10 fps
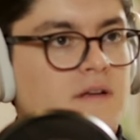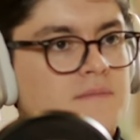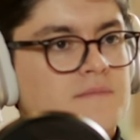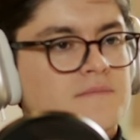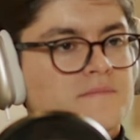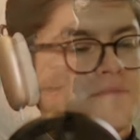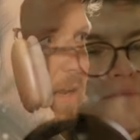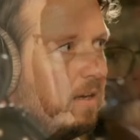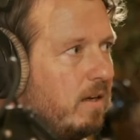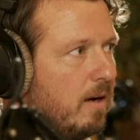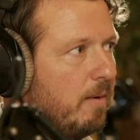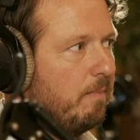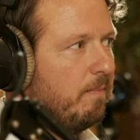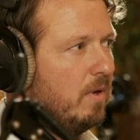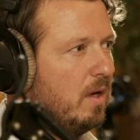early, and
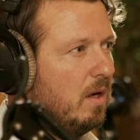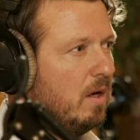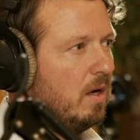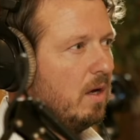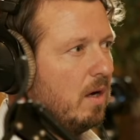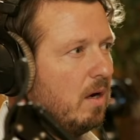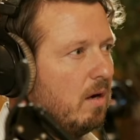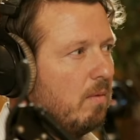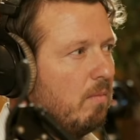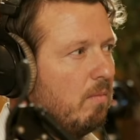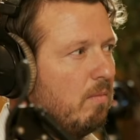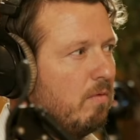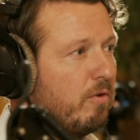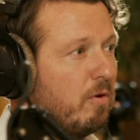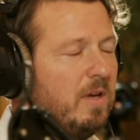um, um,
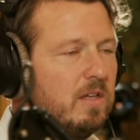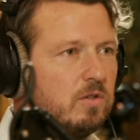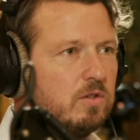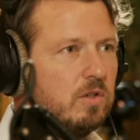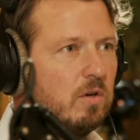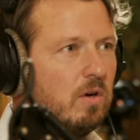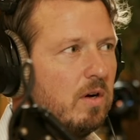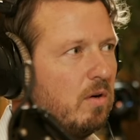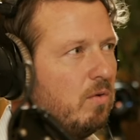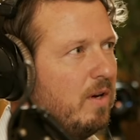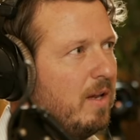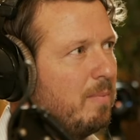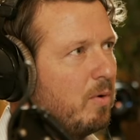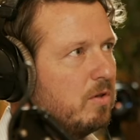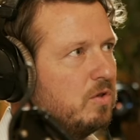for me, it's also really
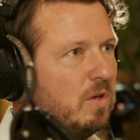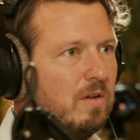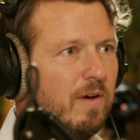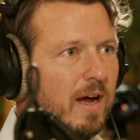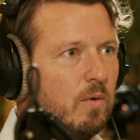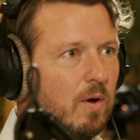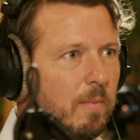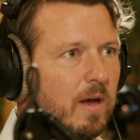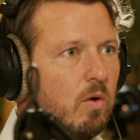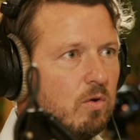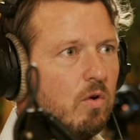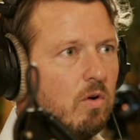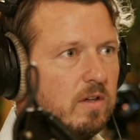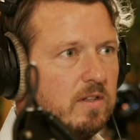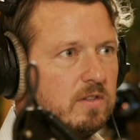important to evaluate my own
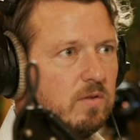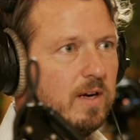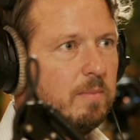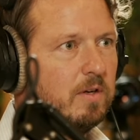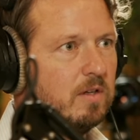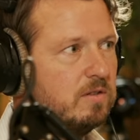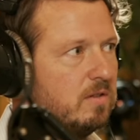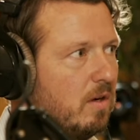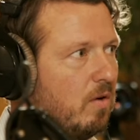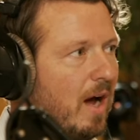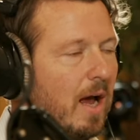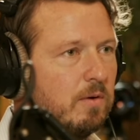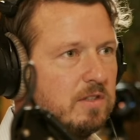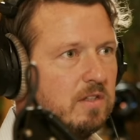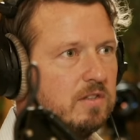role in this, right? Because you know I
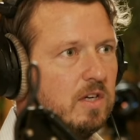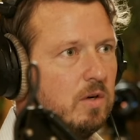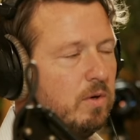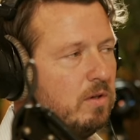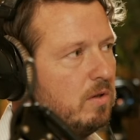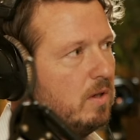was at the steering wheel,